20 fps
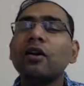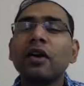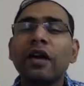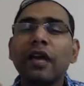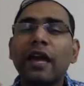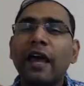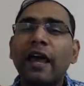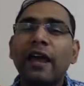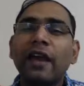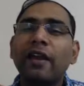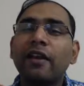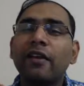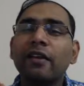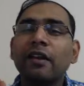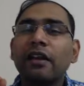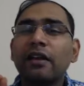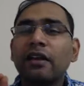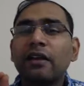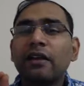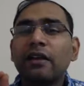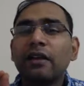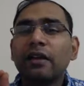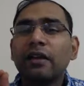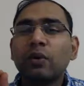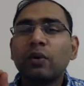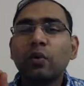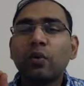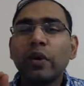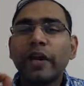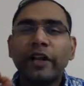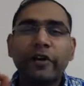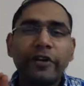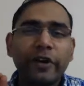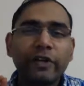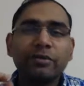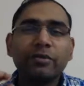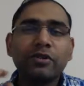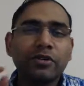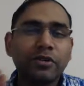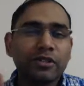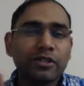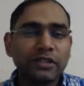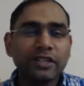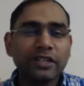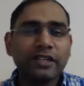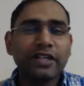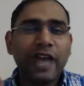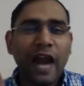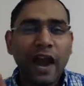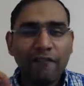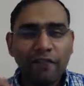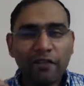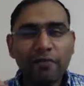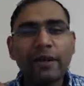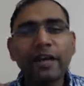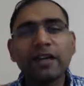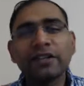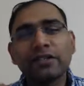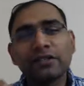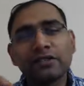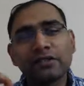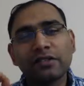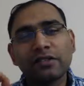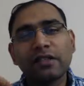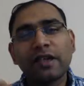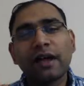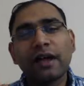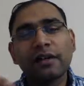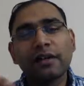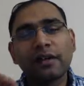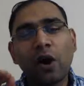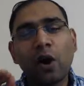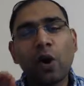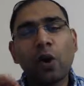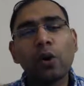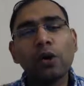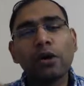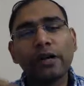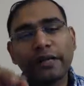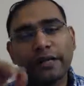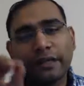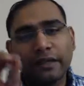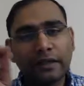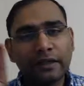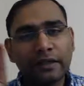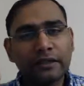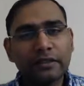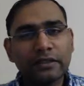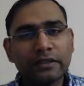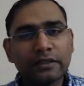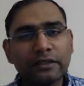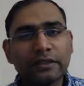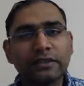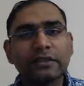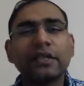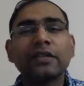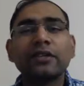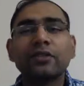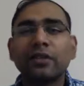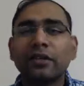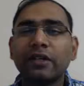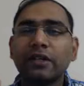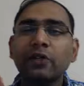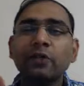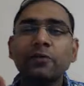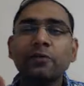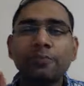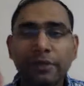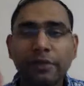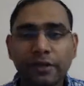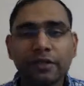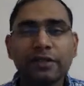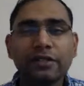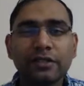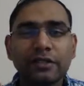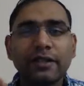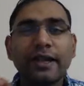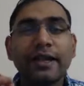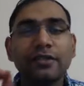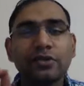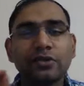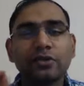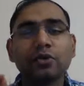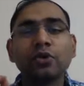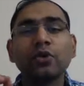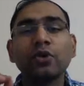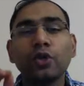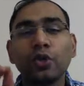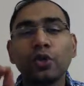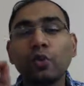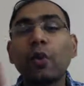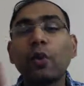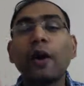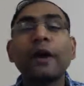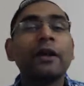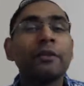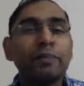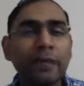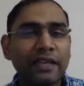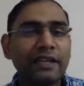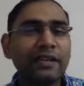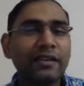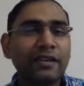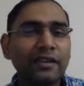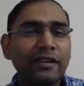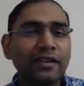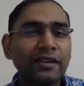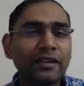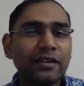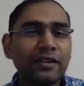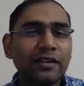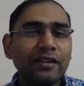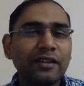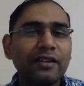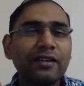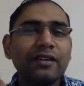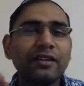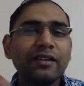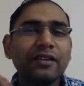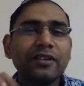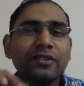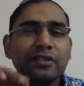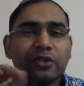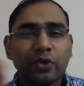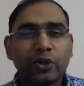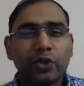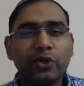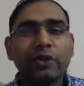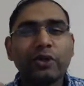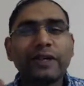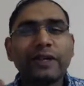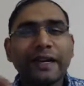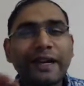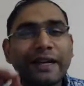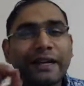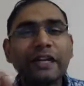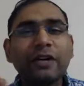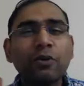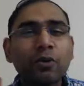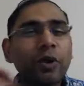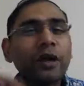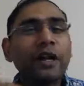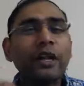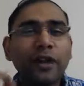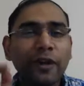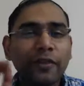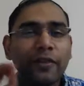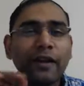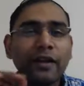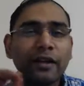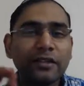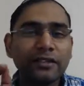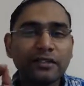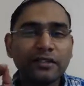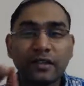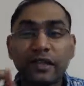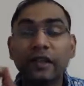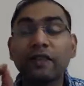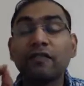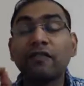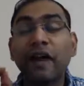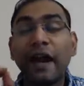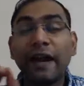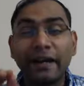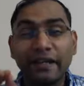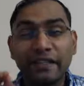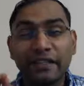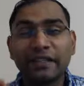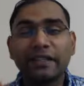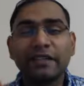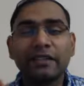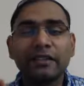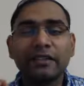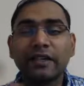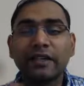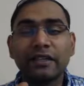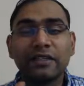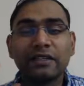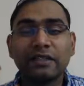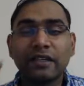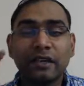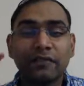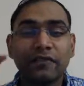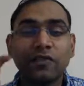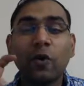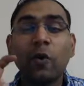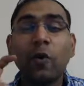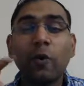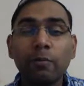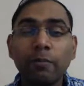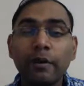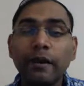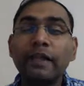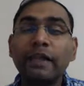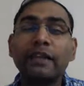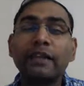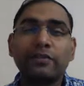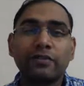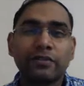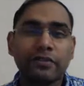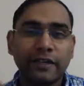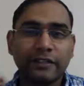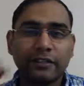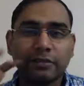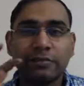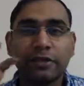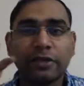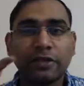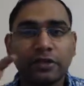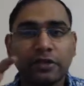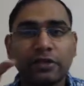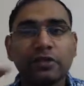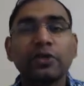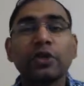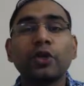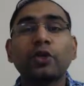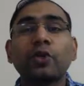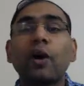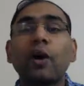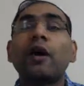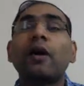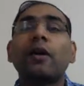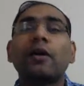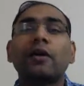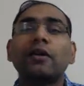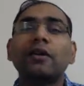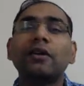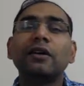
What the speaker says: And when you're able to set affirmations that already set to the new person as who you want to be, so you're directly working on the self identity and self core beliefs as a person who you are.